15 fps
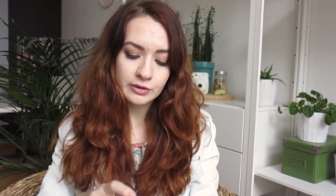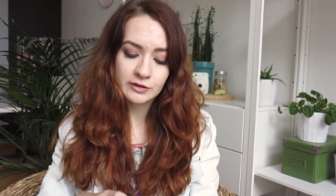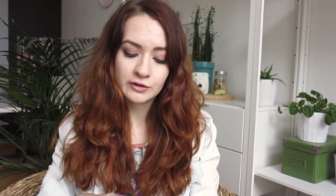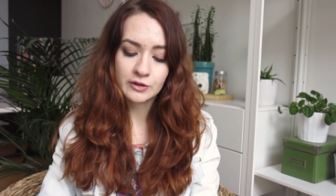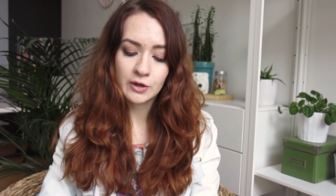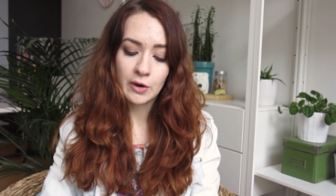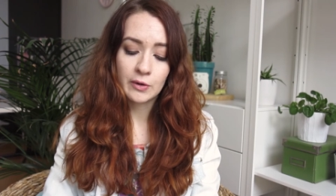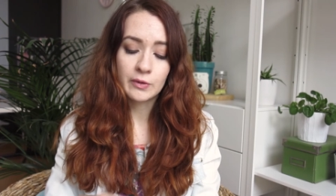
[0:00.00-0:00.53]

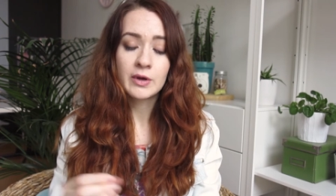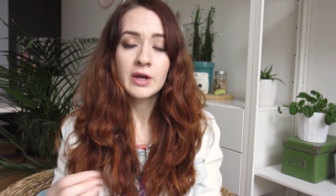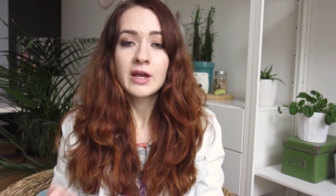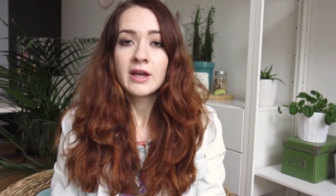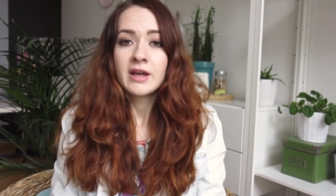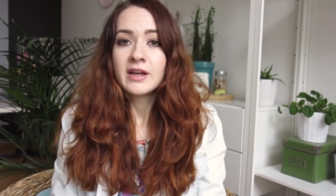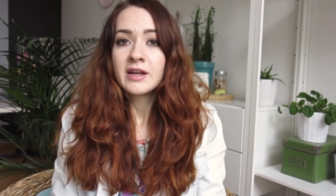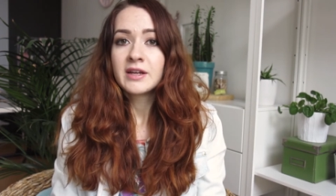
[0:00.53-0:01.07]
So
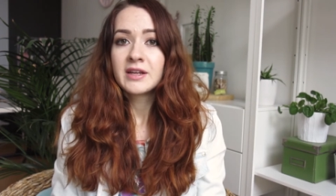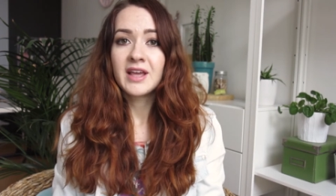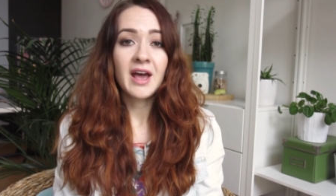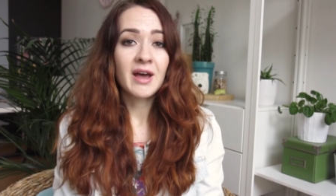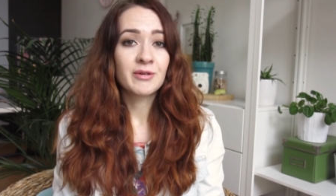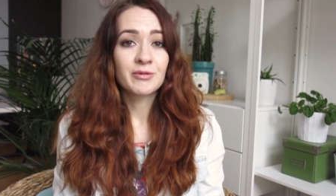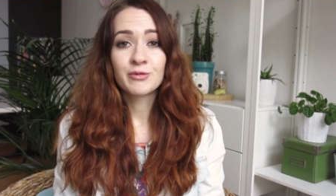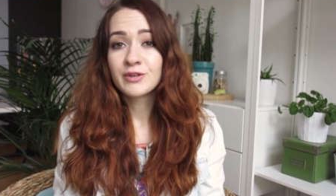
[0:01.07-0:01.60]

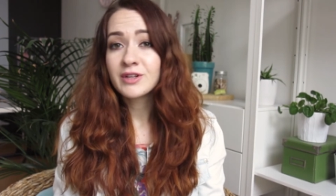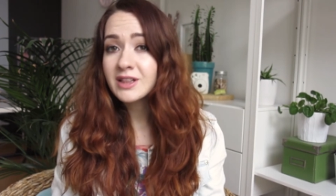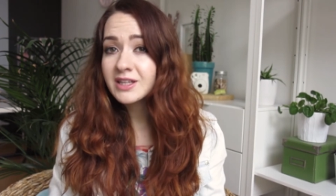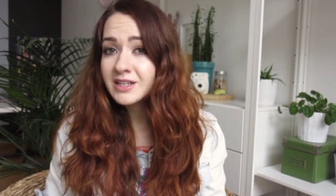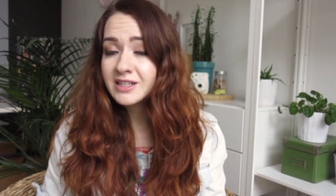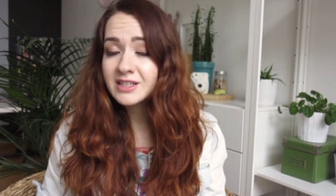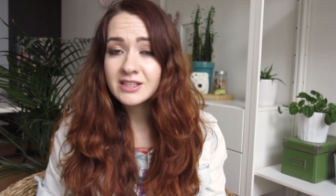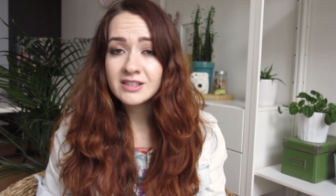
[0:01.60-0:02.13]
yeah,
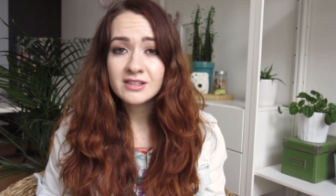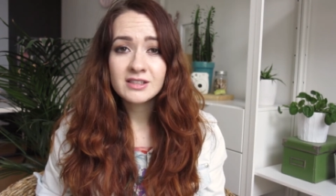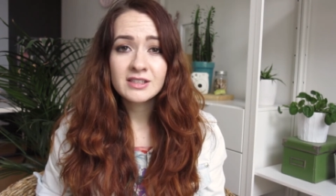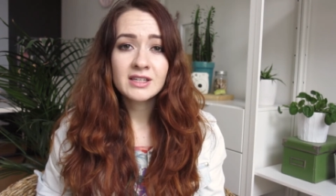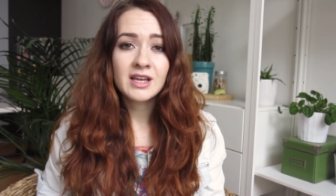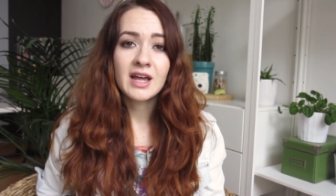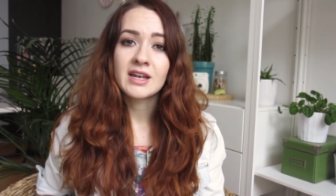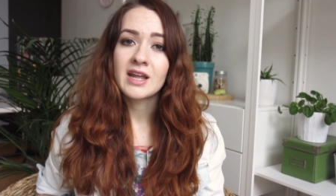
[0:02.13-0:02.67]
really
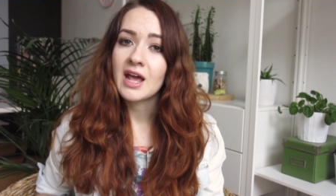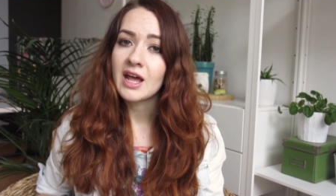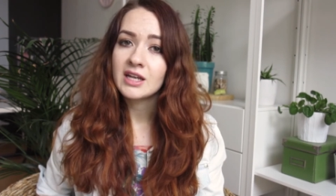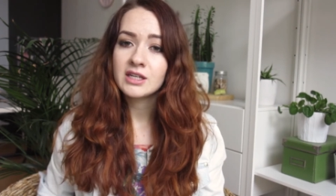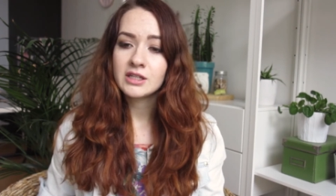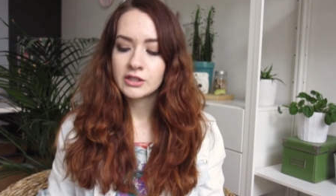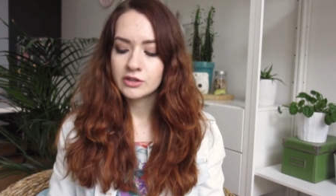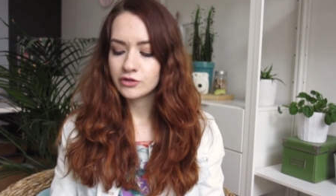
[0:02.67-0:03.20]
easy and
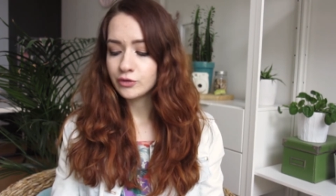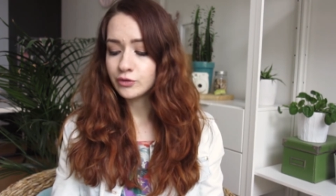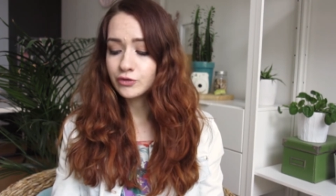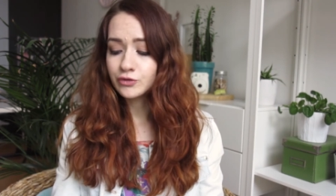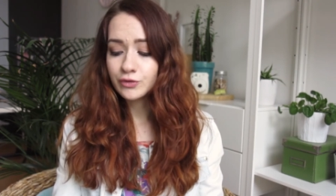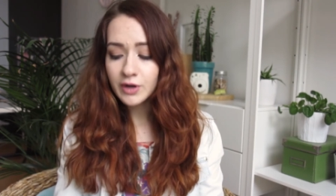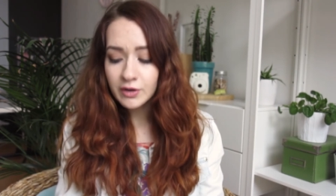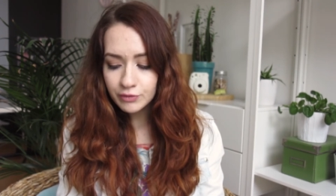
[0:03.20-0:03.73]
handy to
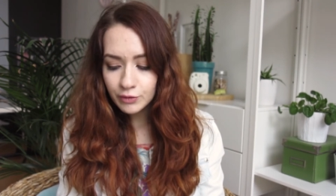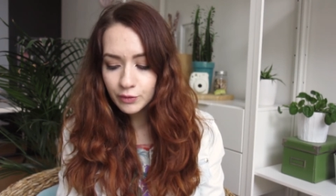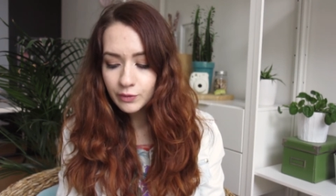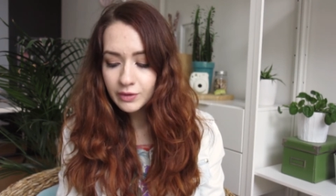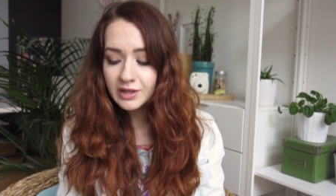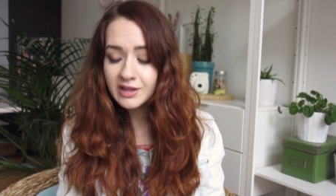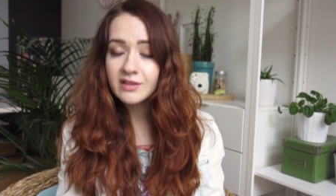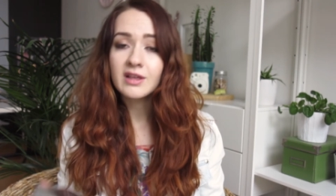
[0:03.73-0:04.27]
travel
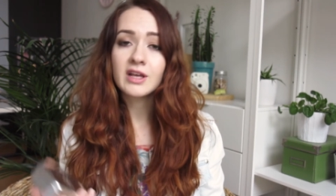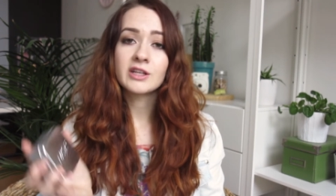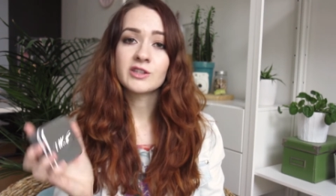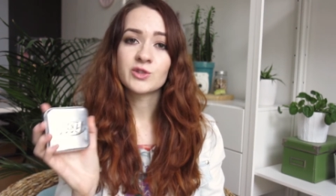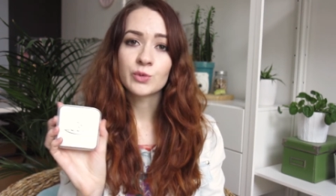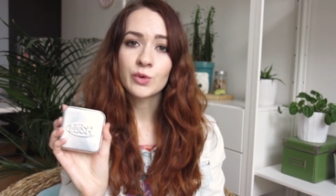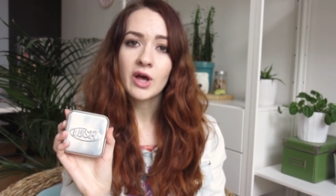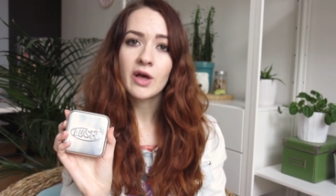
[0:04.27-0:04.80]
with
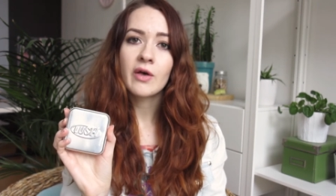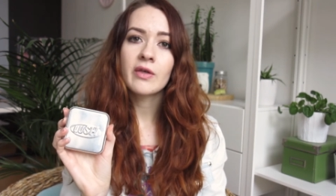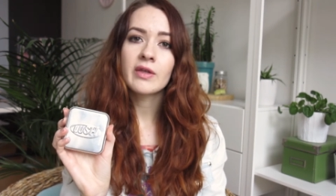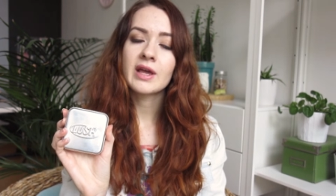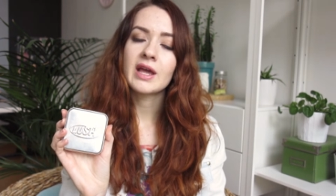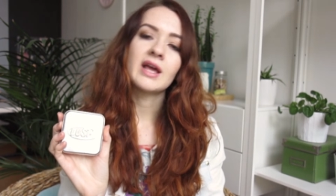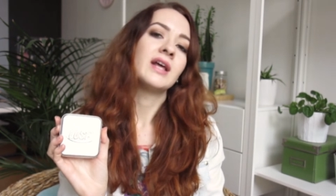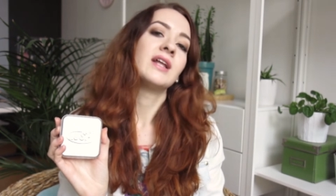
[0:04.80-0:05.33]
as
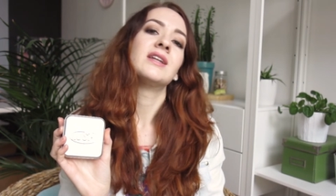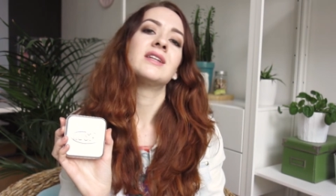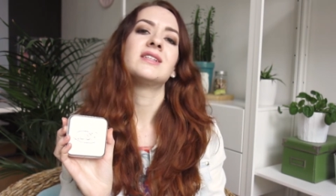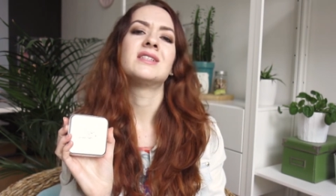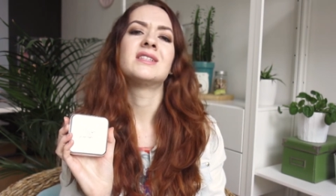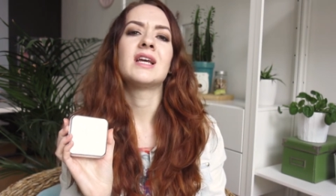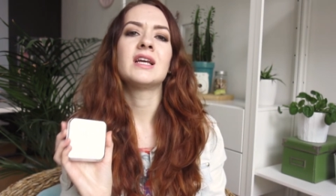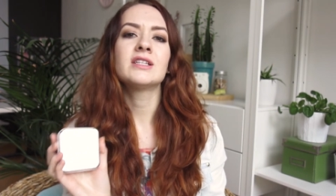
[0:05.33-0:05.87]
well, and
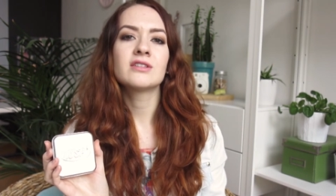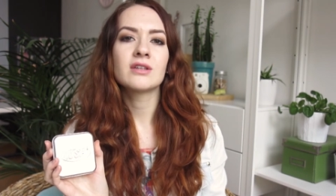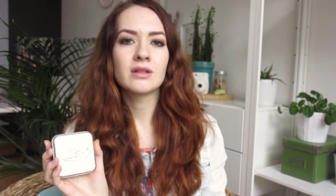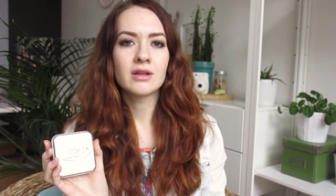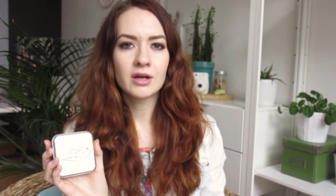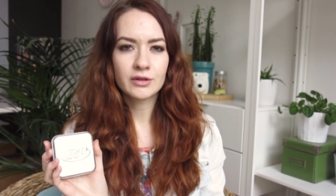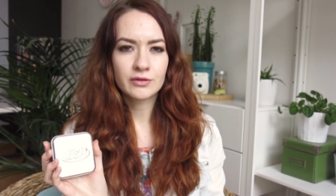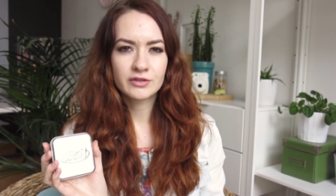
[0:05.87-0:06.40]
it takes a
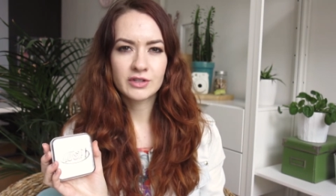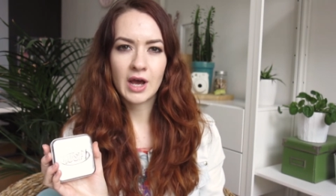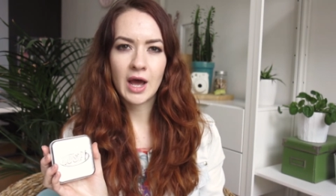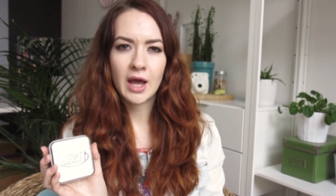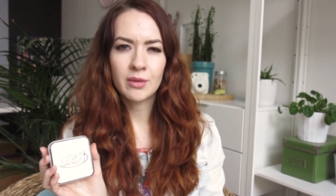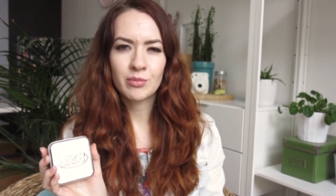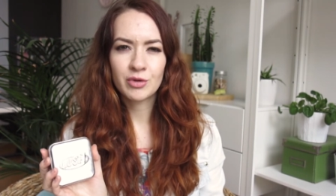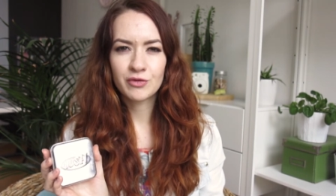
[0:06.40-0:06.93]
lot of
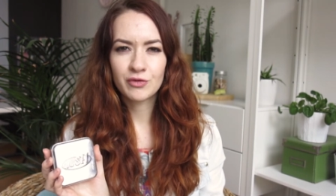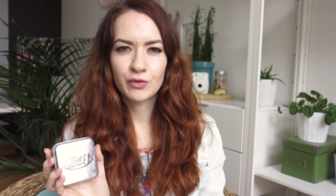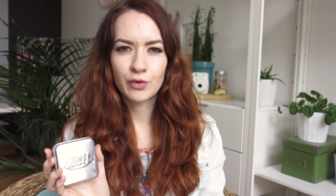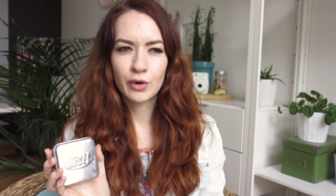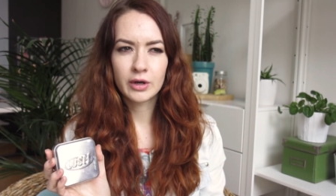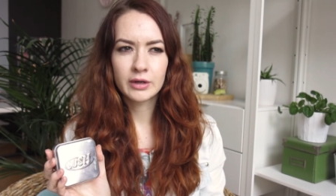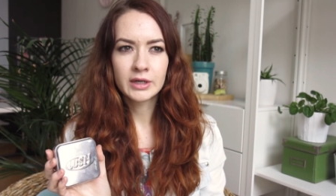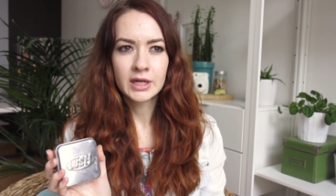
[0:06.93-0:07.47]
time
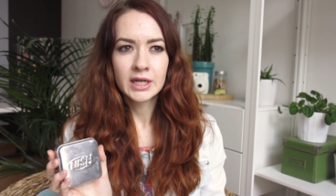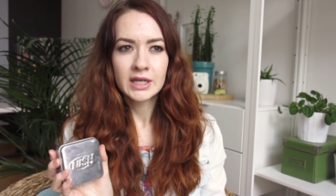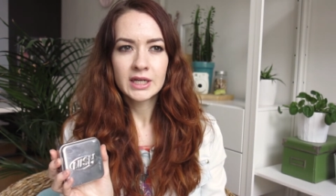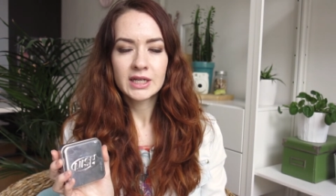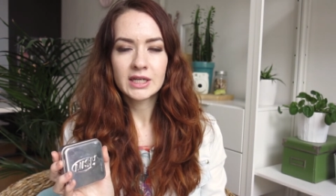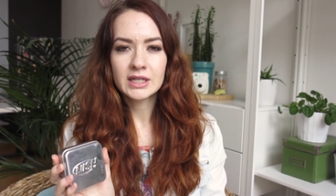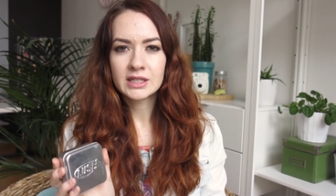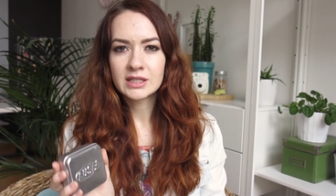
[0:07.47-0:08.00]
before
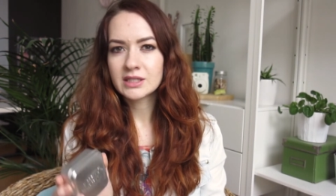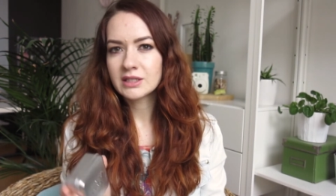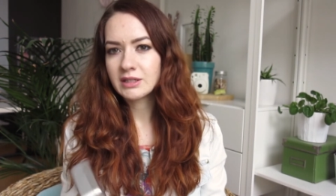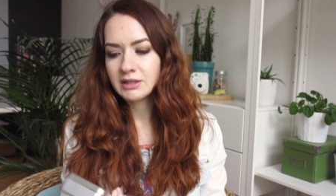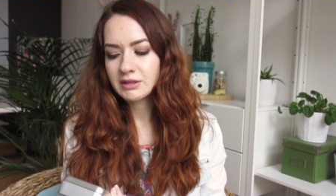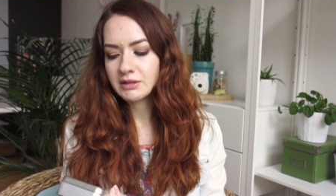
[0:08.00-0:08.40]
it